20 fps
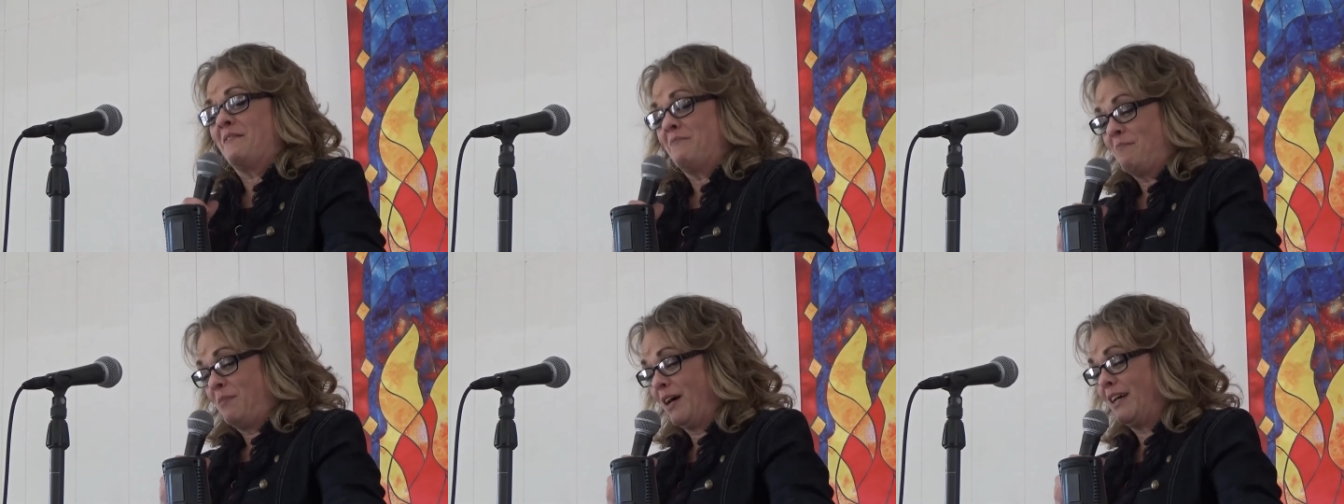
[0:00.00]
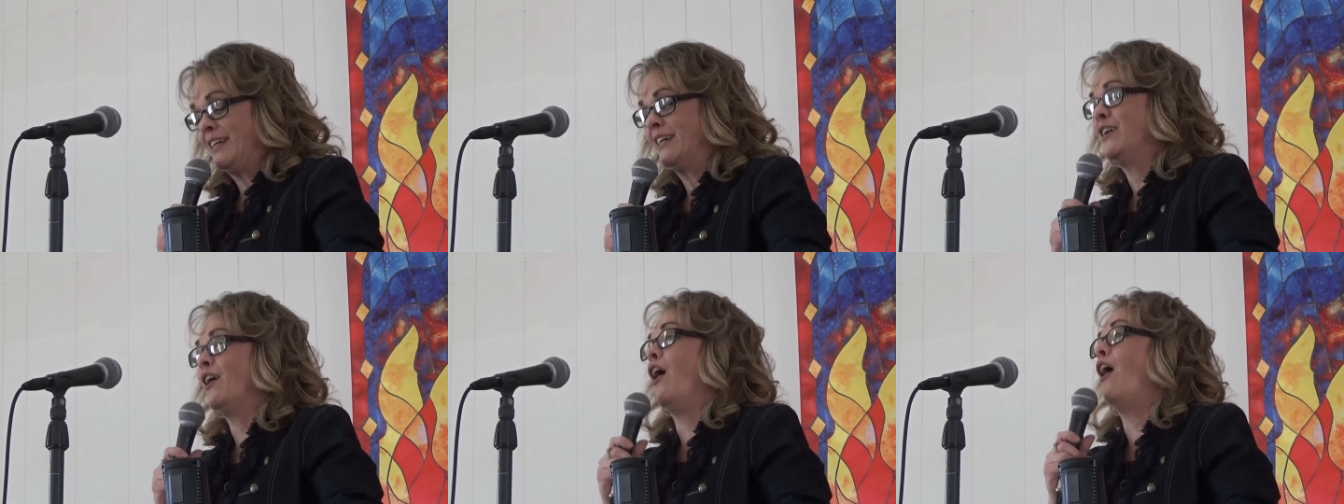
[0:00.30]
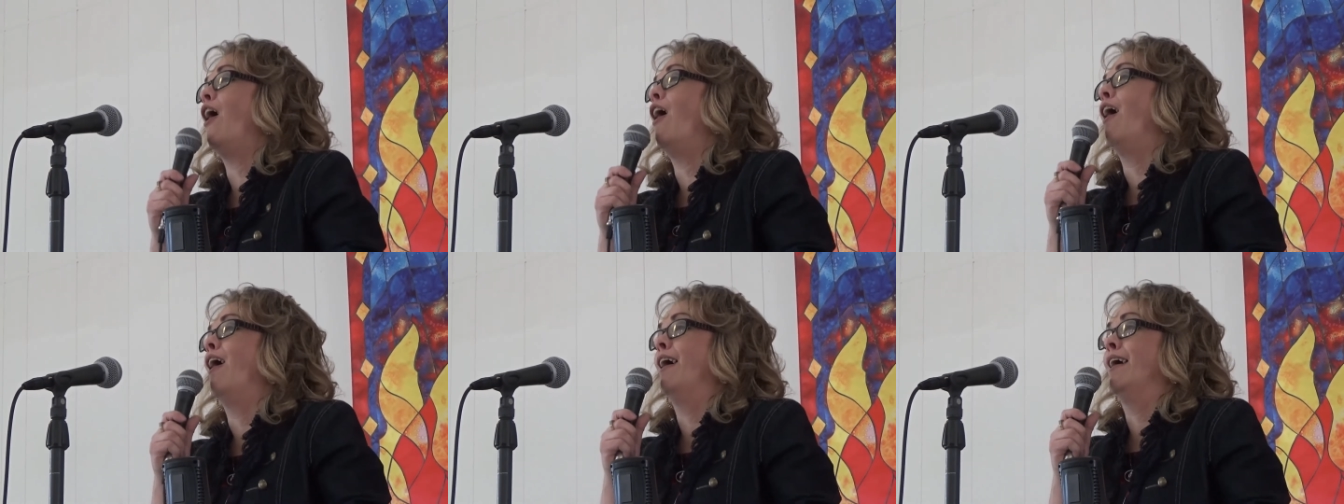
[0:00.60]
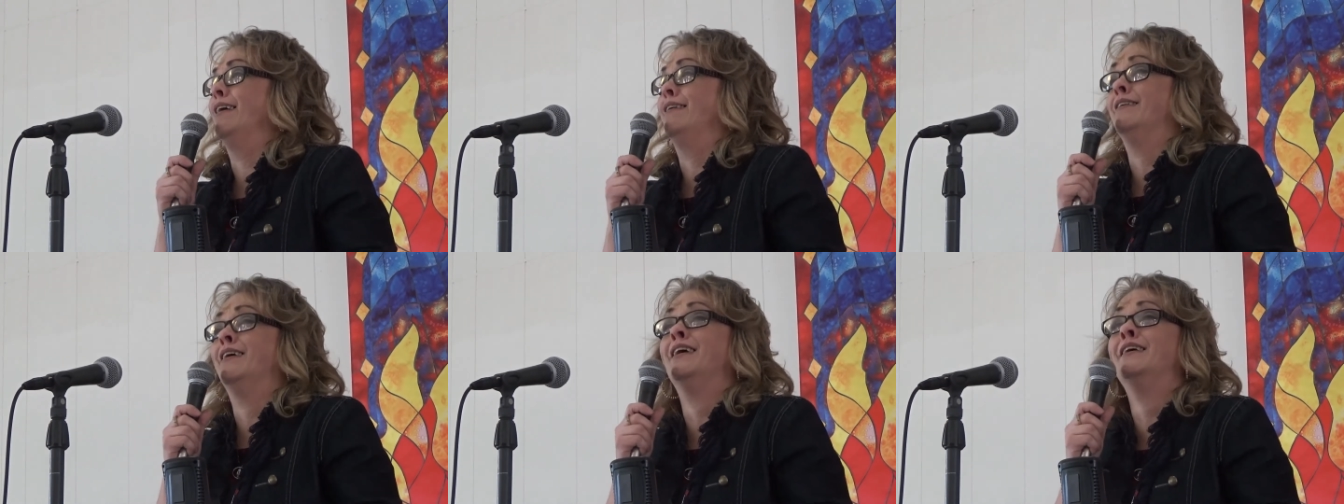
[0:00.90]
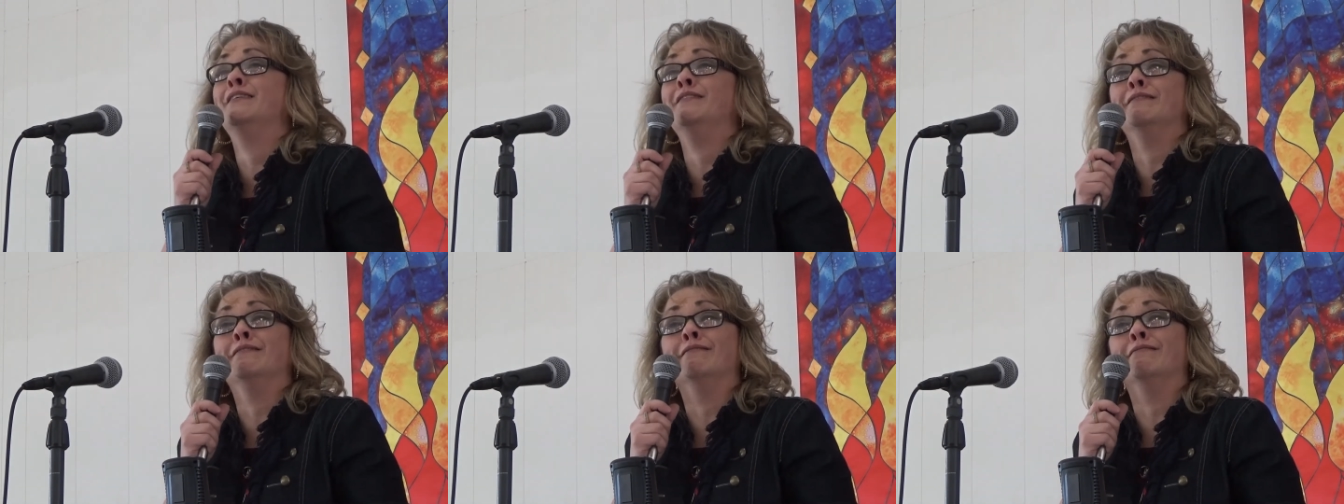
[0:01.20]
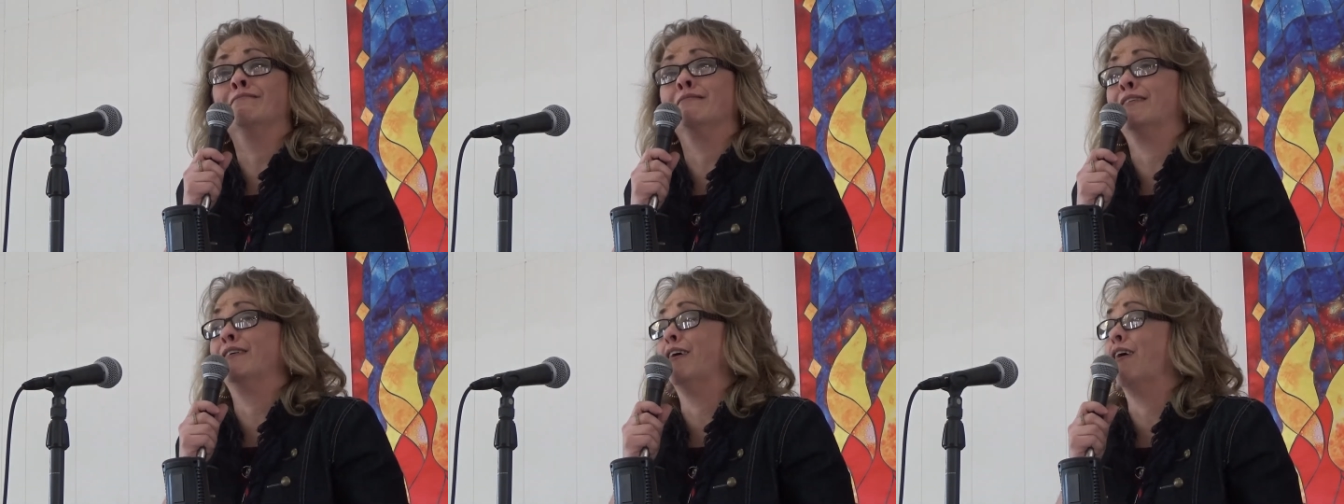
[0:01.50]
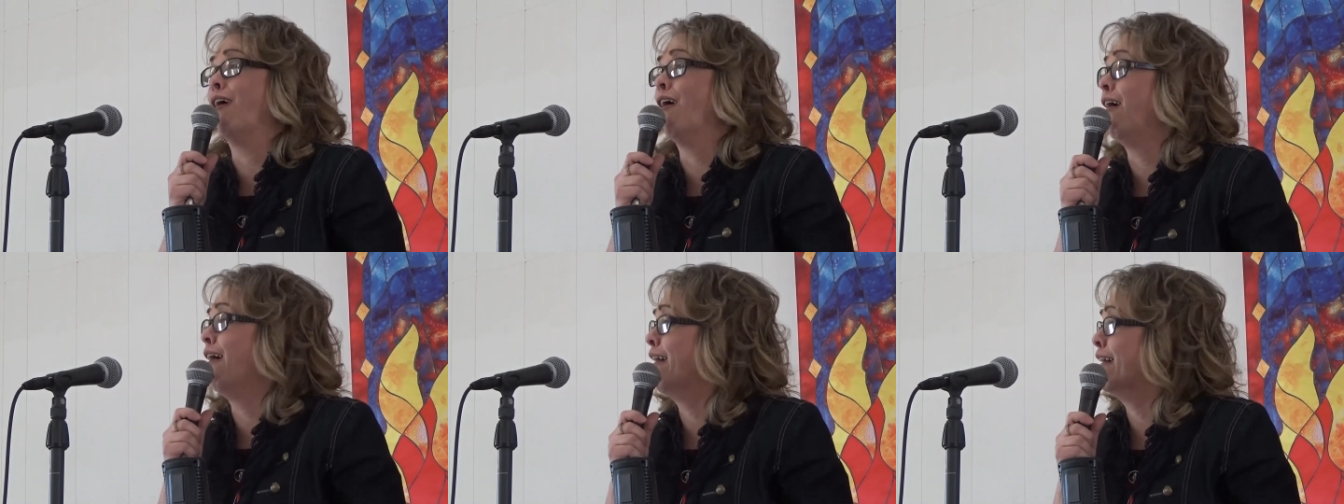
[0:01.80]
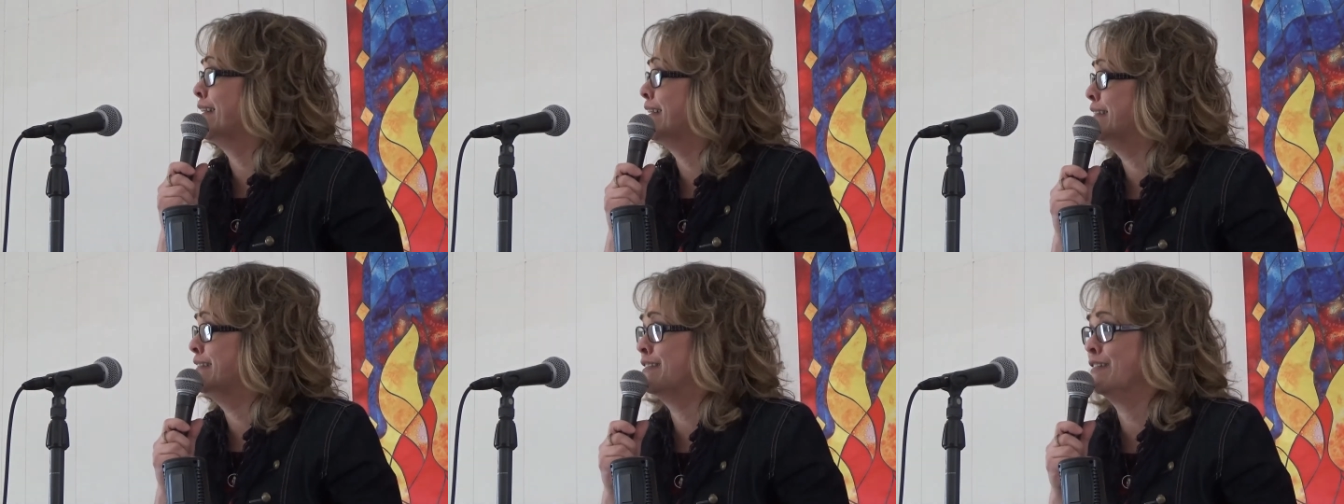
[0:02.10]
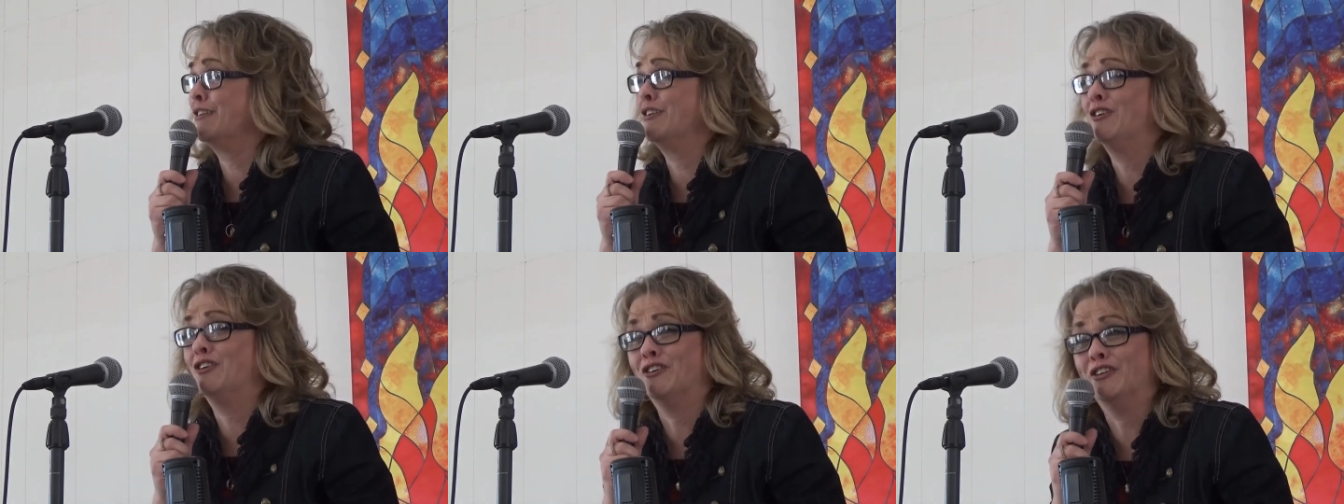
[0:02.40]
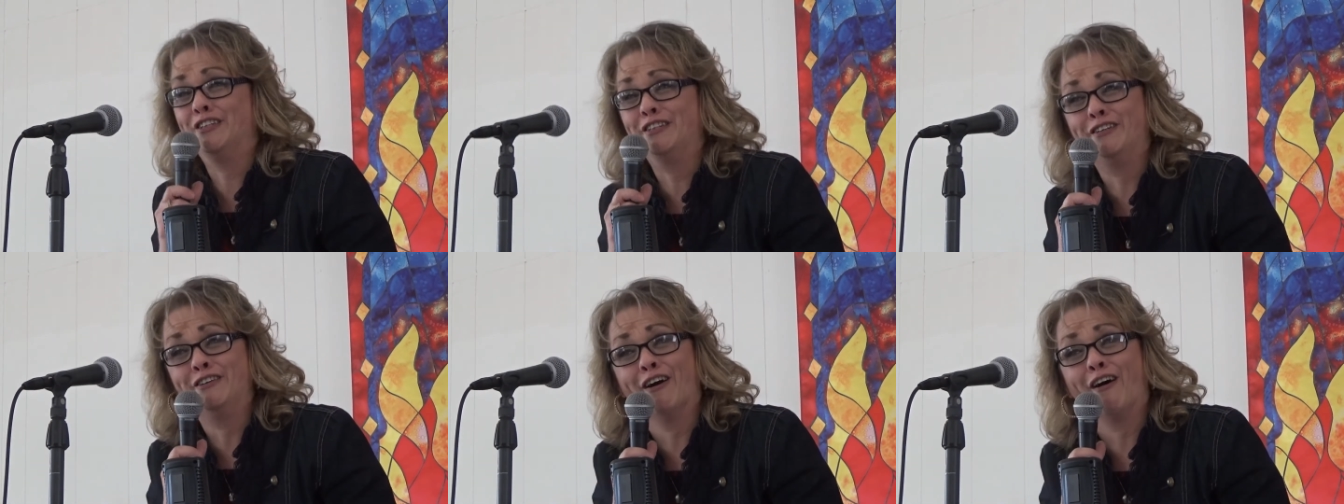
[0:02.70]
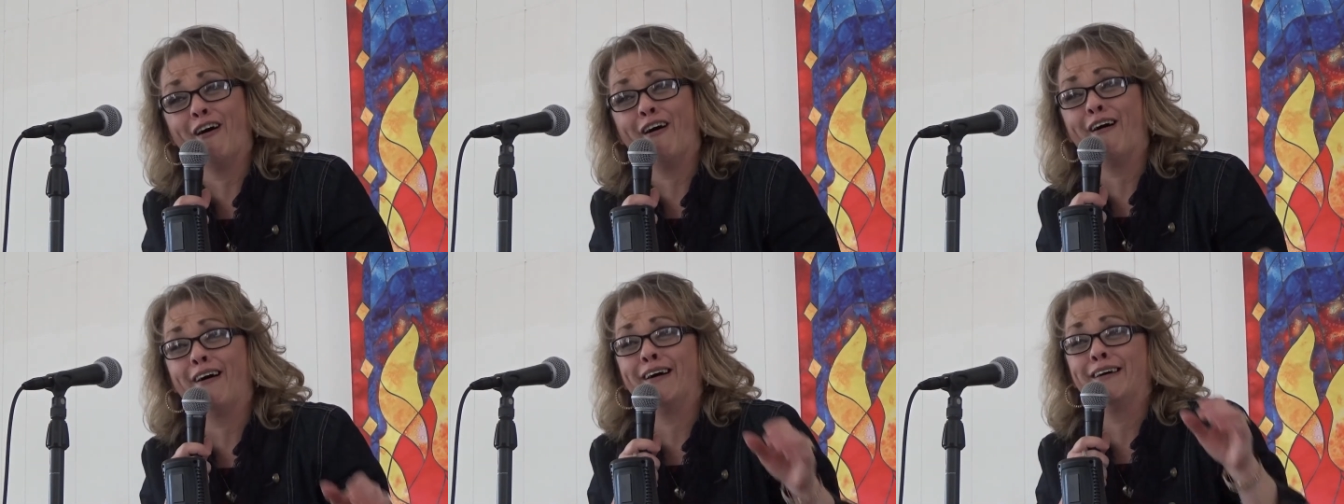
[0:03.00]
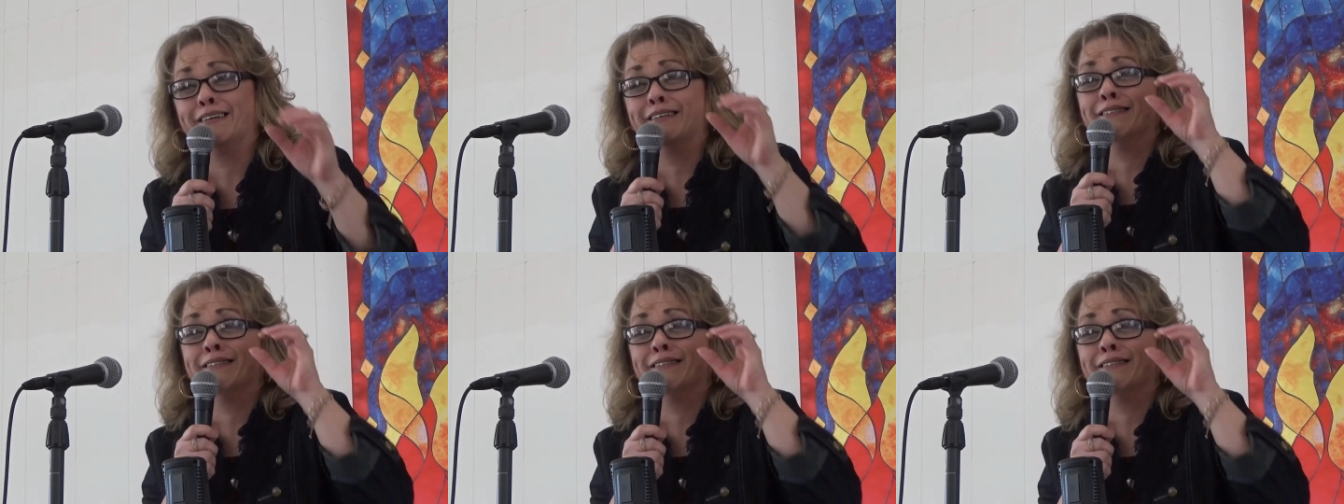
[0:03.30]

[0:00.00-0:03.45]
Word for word: But God God is a good God.